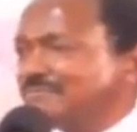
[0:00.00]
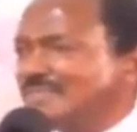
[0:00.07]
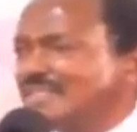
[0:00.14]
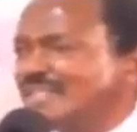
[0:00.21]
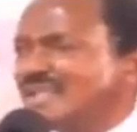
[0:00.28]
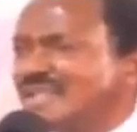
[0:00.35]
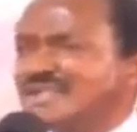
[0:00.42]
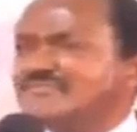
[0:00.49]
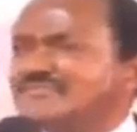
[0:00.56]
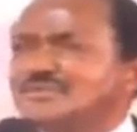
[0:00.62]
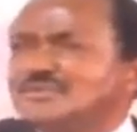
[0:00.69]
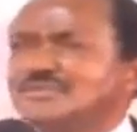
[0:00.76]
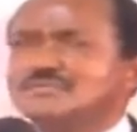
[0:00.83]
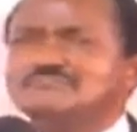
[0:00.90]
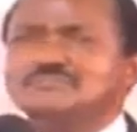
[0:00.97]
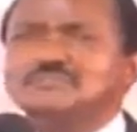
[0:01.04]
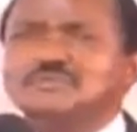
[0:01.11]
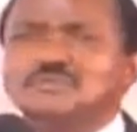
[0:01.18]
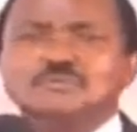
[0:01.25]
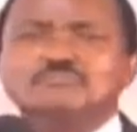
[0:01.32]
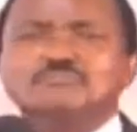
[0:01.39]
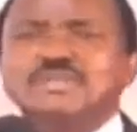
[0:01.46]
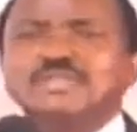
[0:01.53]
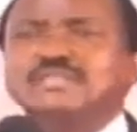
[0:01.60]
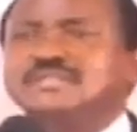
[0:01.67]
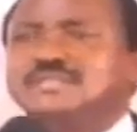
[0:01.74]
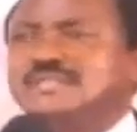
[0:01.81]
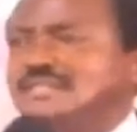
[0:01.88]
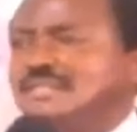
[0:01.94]
And I felt
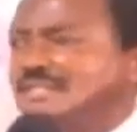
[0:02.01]
completely